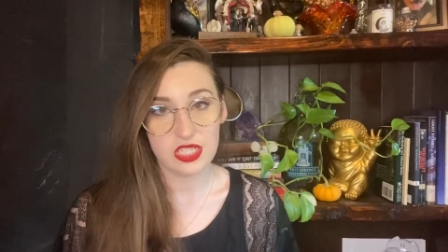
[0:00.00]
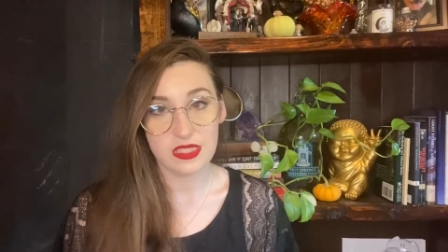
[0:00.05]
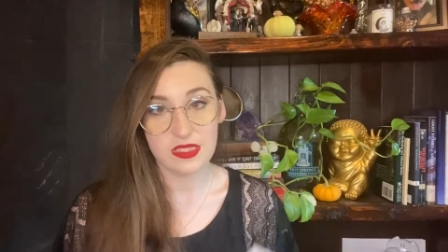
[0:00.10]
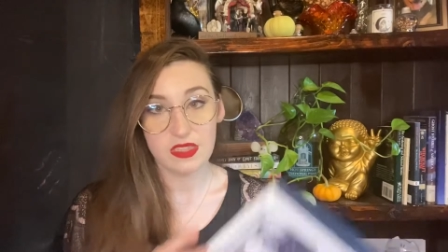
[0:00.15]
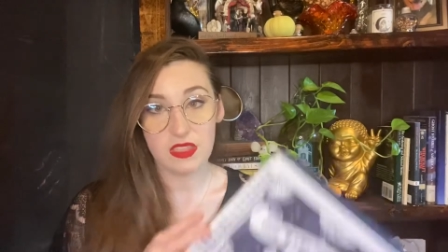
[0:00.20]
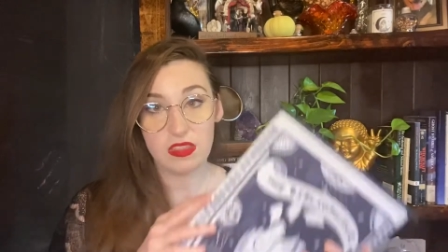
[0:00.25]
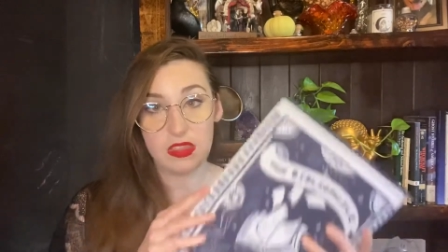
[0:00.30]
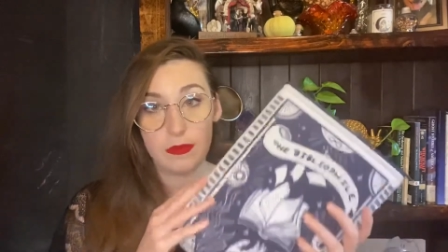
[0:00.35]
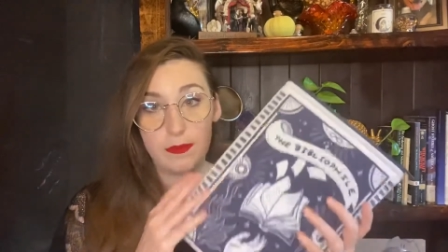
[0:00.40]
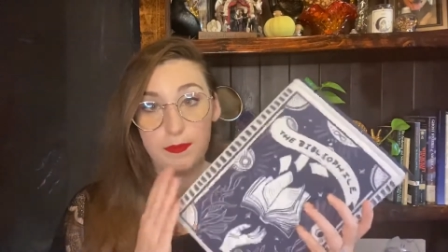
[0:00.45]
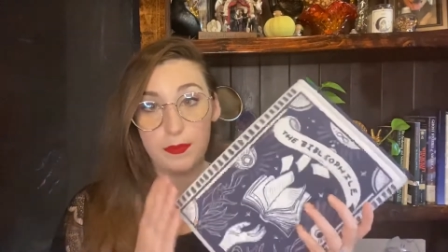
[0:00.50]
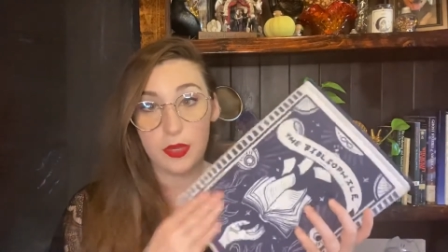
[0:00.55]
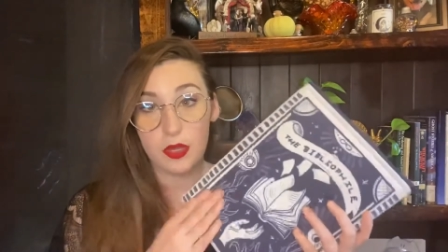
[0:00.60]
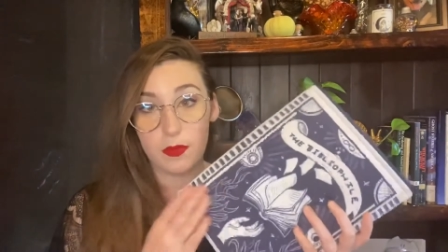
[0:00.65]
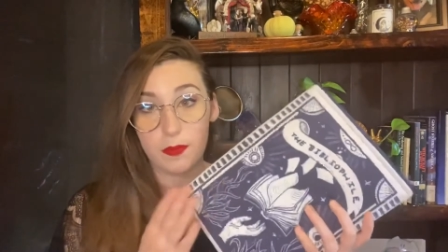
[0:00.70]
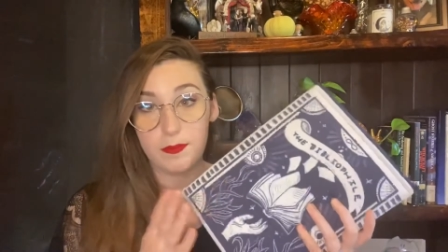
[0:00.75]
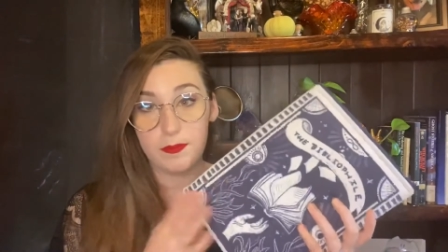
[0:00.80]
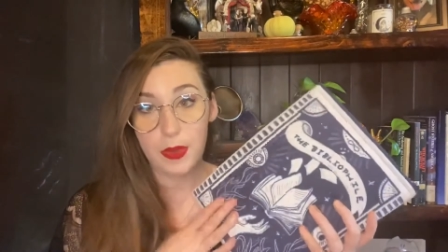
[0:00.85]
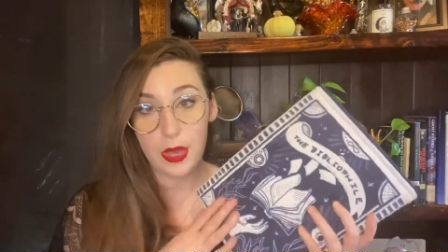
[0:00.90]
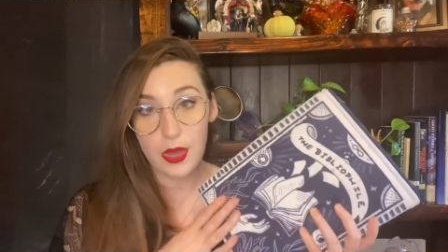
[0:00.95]
on the Book
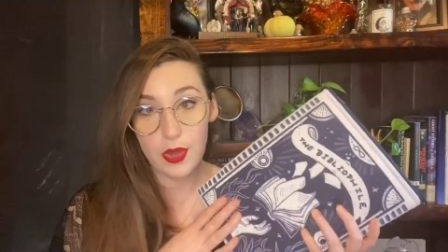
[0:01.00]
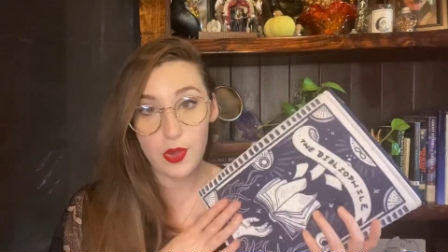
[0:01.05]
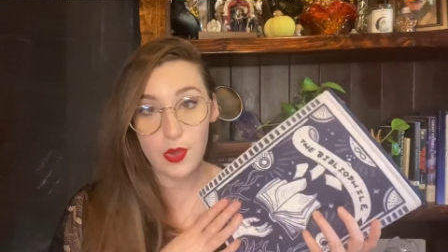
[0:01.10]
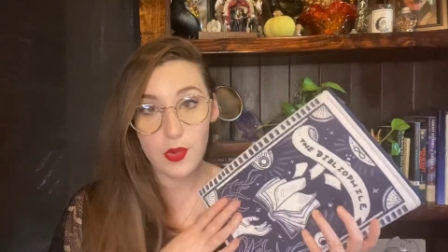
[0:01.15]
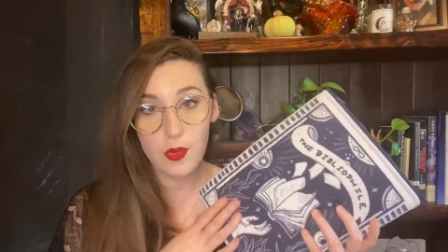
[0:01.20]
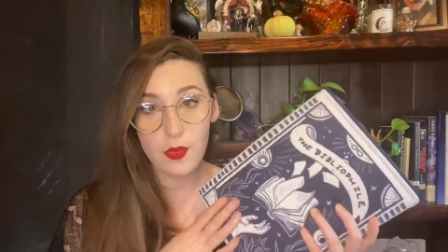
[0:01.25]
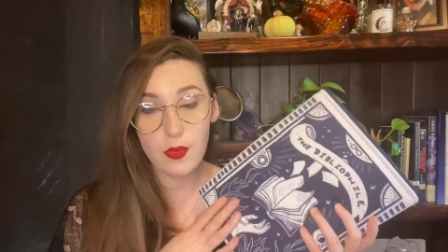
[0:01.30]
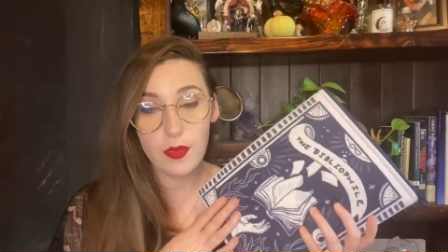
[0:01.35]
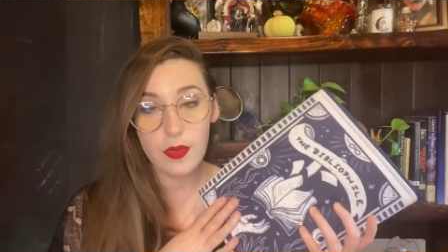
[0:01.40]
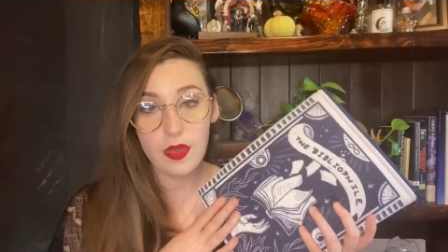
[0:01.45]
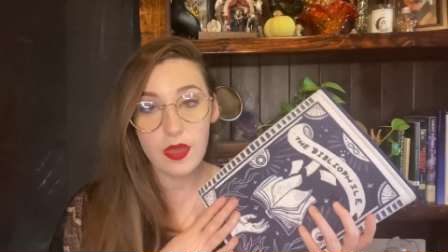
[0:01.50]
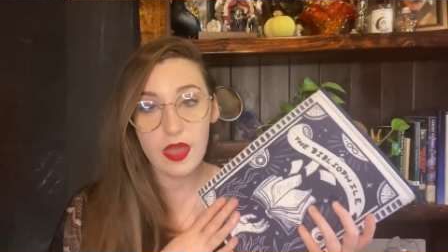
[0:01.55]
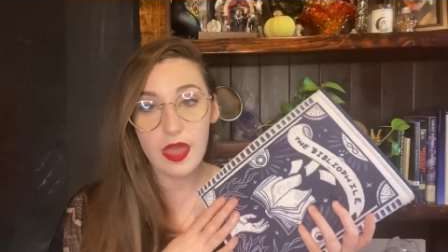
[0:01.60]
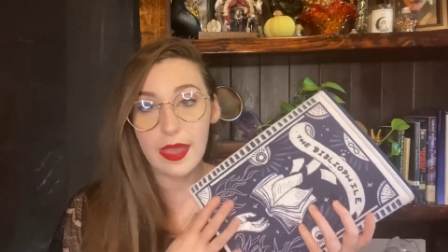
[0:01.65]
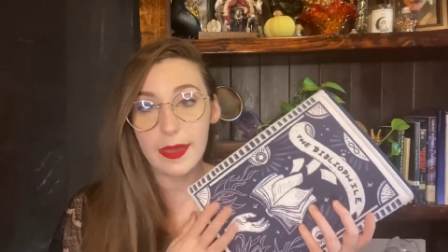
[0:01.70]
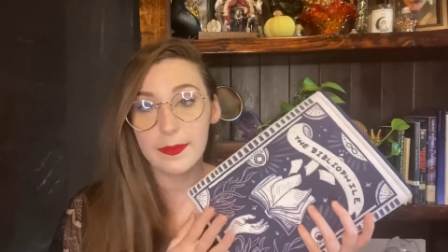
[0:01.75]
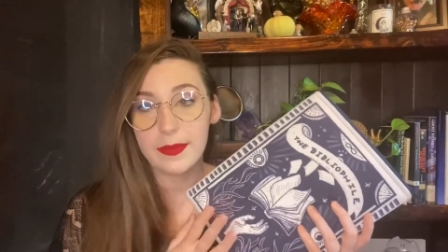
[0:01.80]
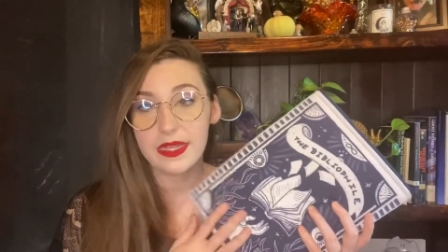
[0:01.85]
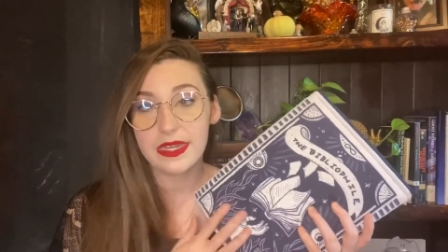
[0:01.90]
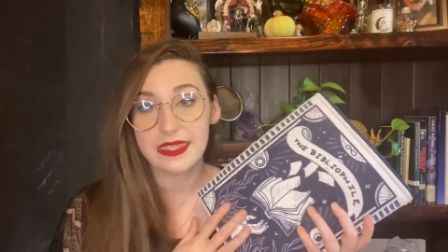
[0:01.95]
Beau,
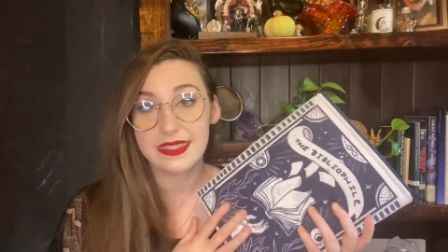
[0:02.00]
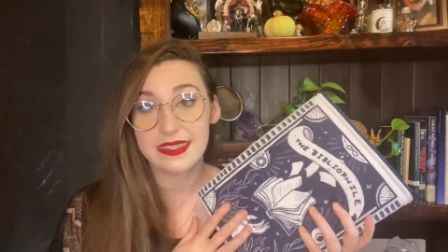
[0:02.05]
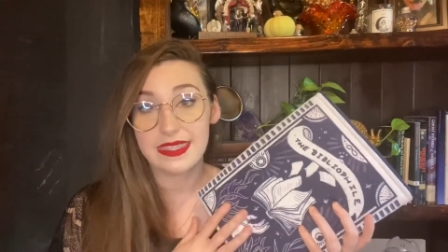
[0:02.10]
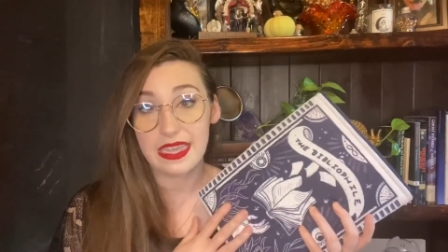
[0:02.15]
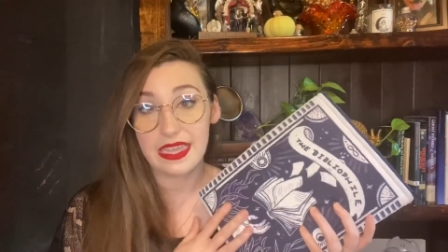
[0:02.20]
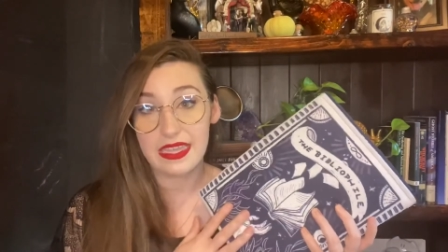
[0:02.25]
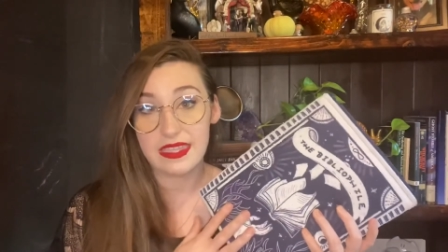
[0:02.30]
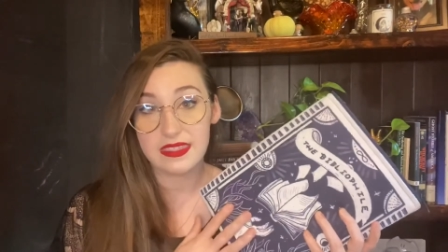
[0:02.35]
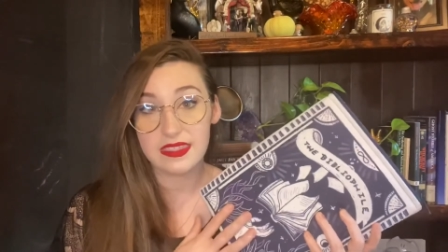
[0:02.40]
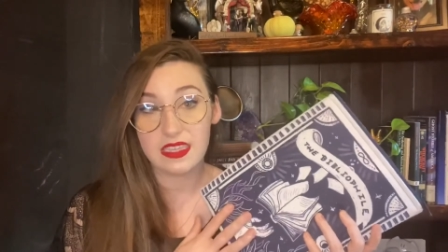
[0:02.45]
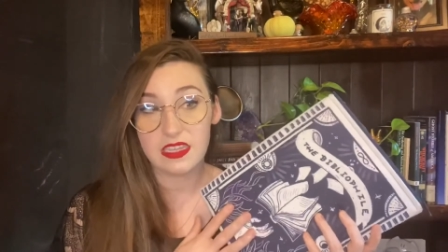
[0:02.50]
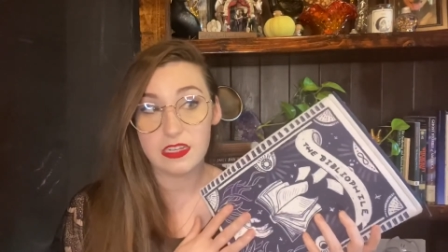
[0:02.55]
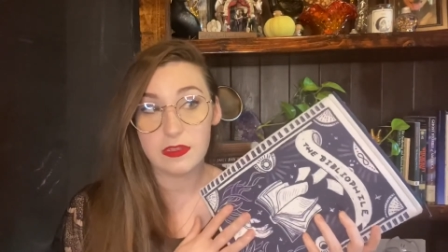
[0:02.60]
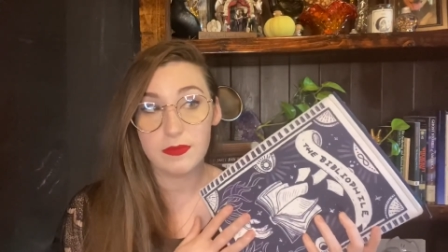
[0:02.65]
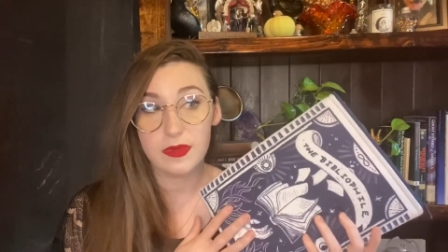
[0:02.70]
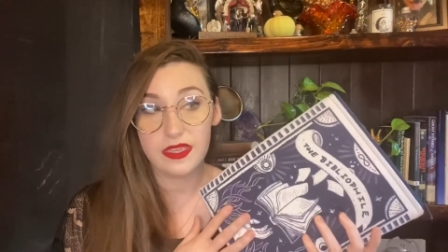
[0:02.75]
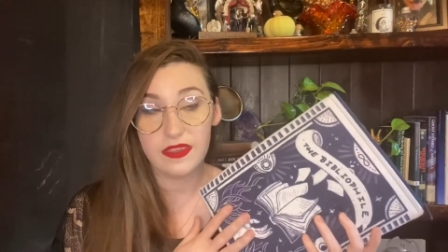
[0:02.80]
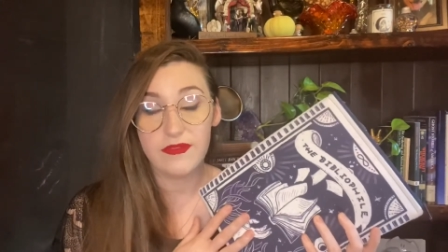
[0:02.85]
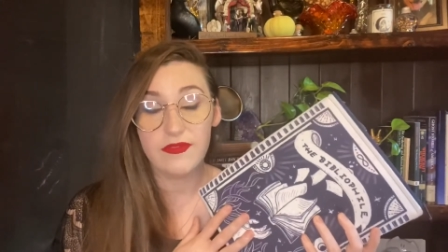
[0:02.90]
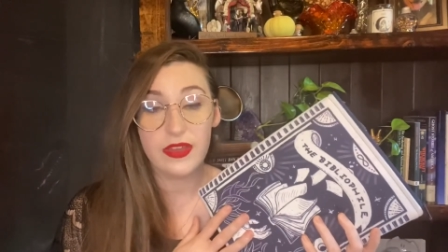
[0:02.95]
I'm gonna say it's gonna be
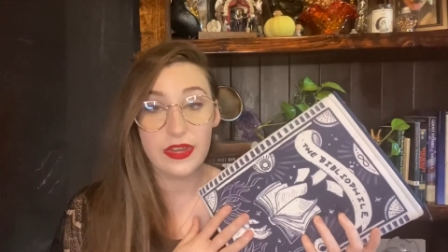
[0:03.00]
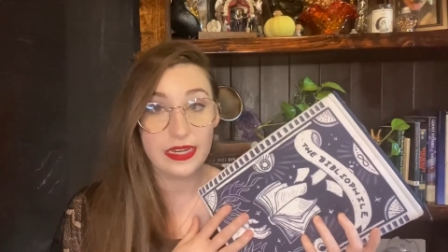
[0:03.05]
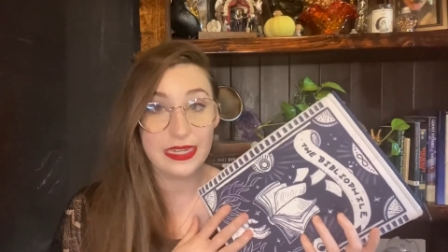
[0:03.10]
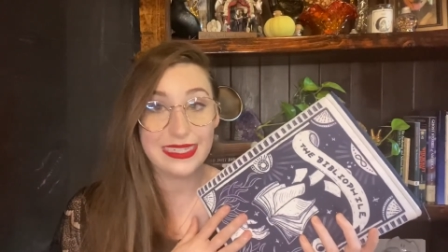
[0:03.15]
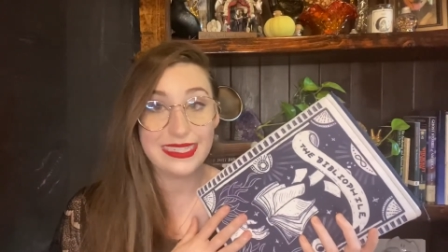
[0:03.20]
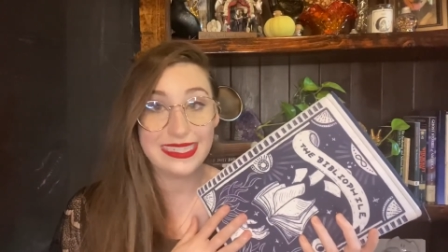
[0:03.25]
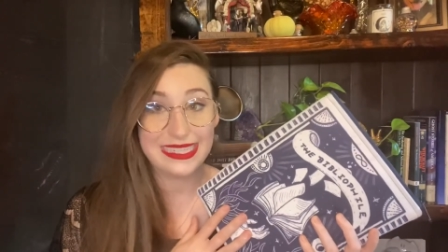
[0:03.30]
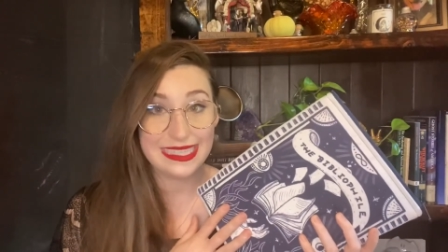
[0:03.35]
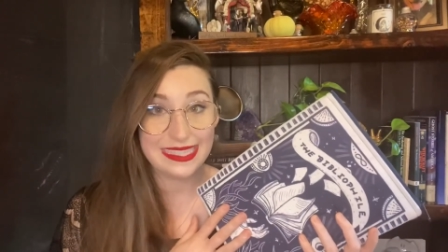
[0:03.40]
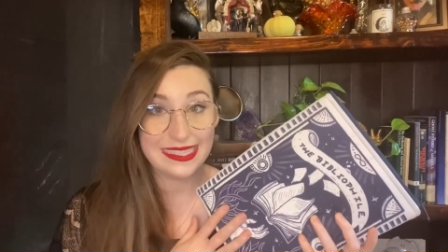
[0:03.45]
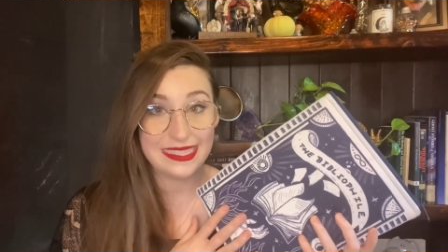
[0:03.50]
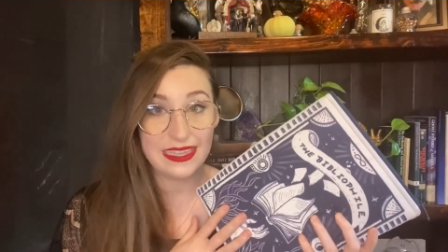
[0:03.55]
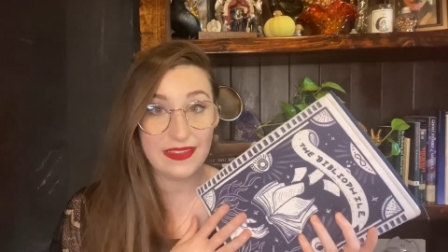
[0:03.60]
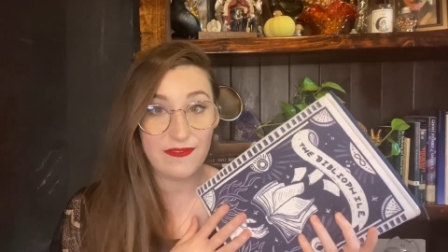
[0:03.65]
a very decent,